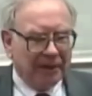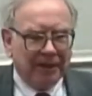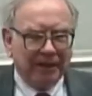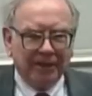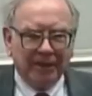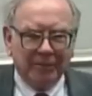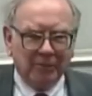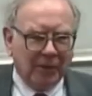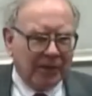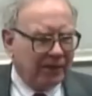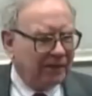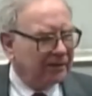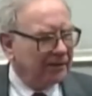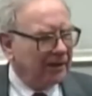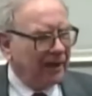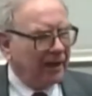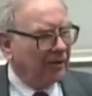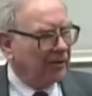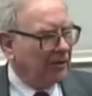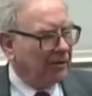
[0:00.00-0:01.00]
I, I write it
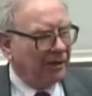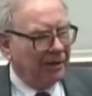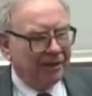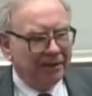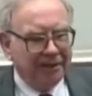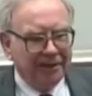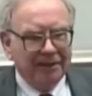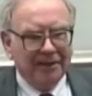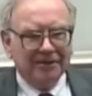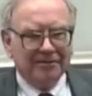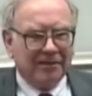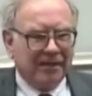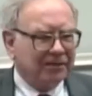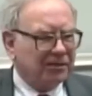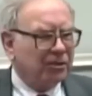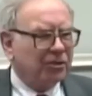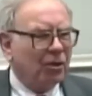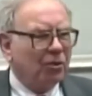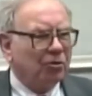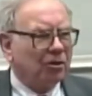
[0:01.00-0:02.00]
down and then I, it's like
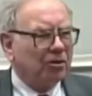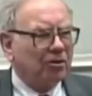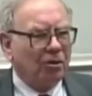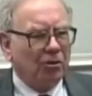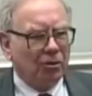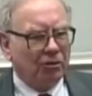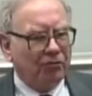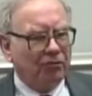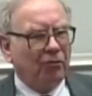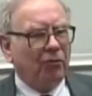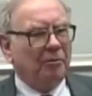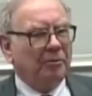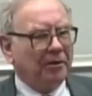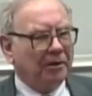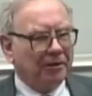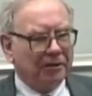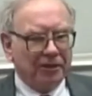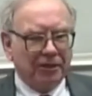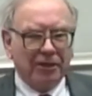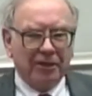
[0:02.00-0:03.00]
the Coca-Cola
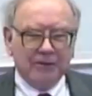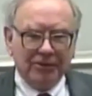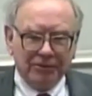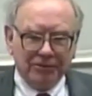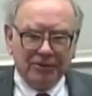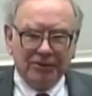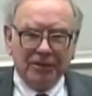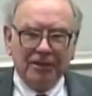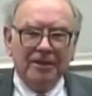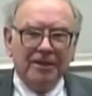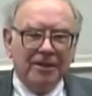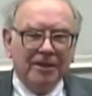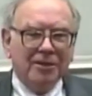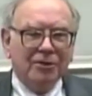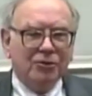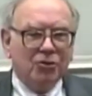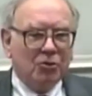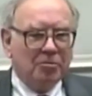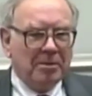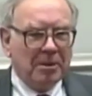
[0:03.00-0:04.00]
formula, you know. There's only
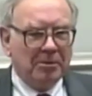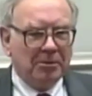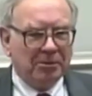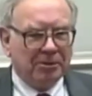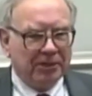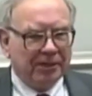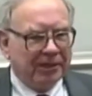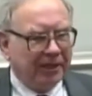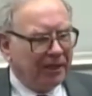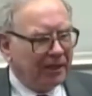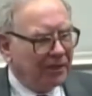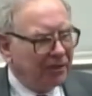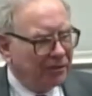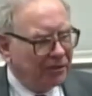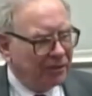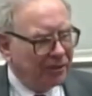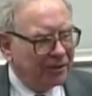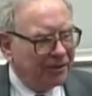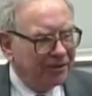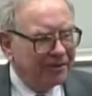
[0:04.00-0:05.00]
two people can get into
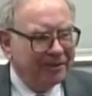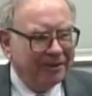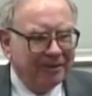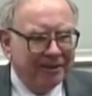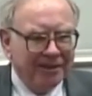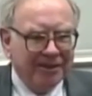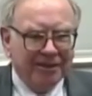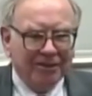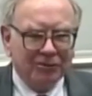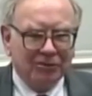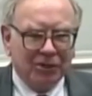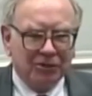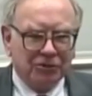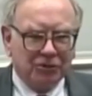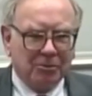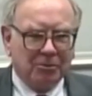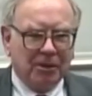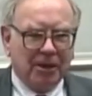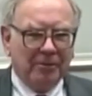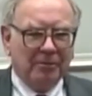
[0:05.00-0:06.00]
the trust
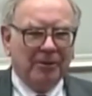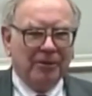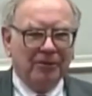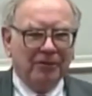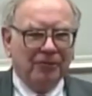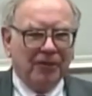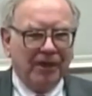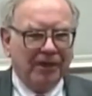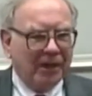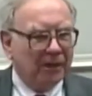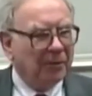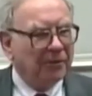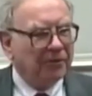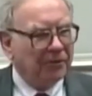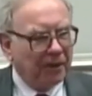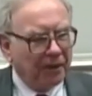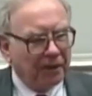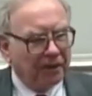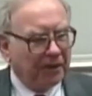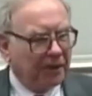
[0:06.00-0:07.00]
department and find out what
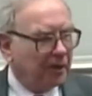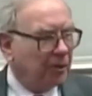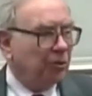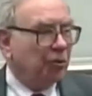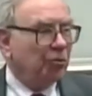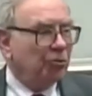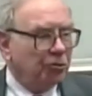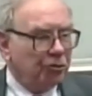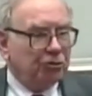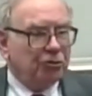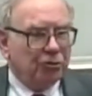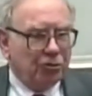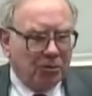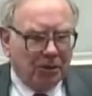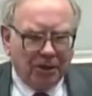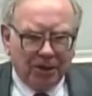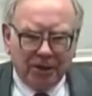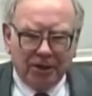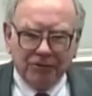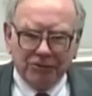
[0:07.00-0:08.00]
they are, and I don't know who the two
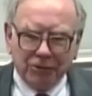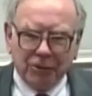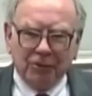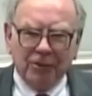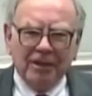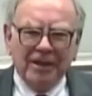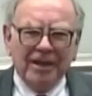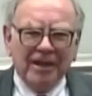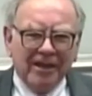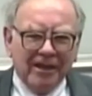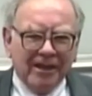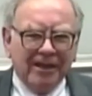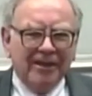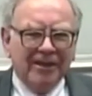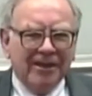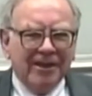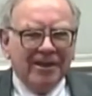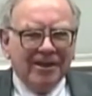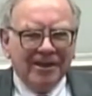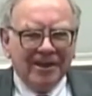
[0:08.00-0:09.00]
are. So
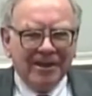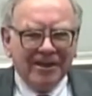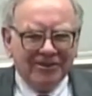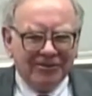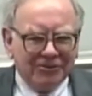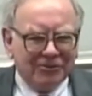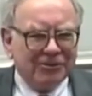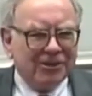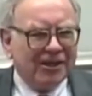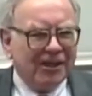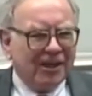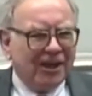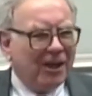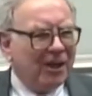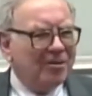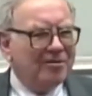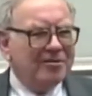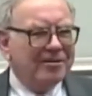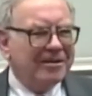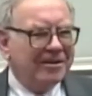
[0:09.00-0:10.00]
uh, it's,
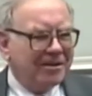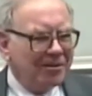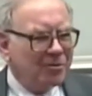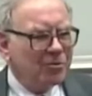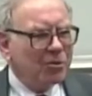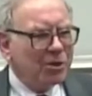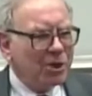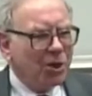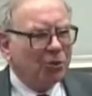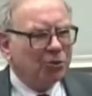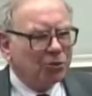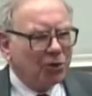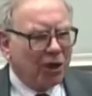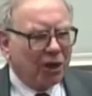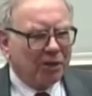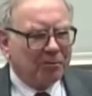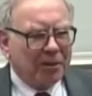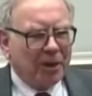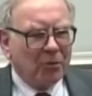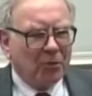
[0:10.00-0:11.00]
uh, we don't
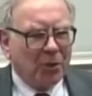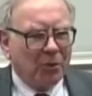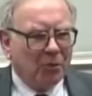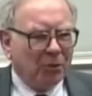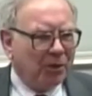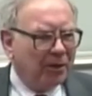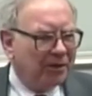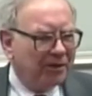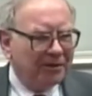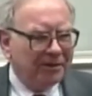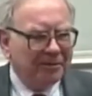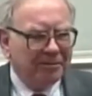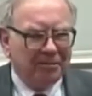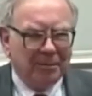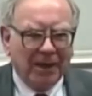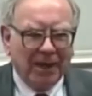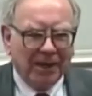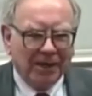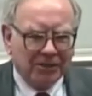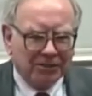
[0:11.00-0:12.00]
talk about what we're
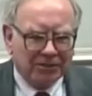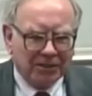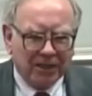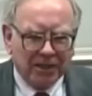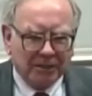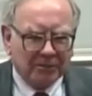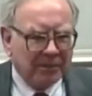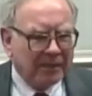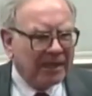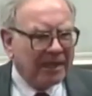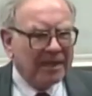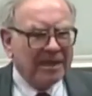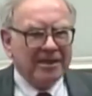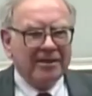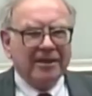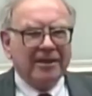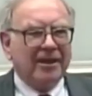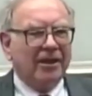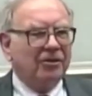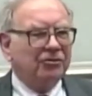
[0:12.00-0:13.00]
buying or selling, but
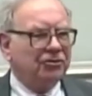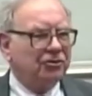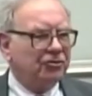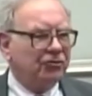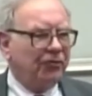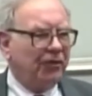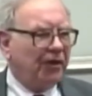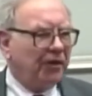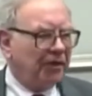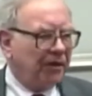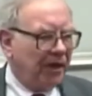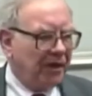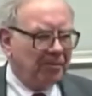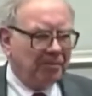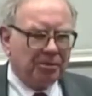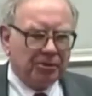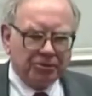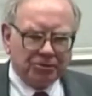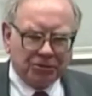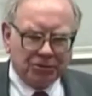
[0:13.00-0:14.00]
anything else is fair game,
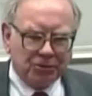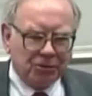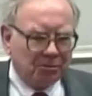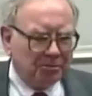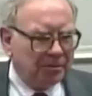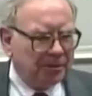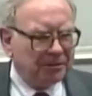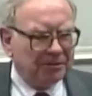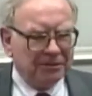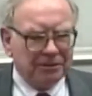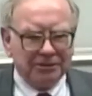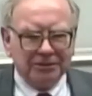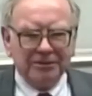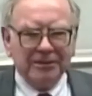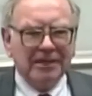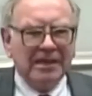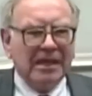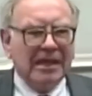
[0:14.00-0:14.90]
personal, business,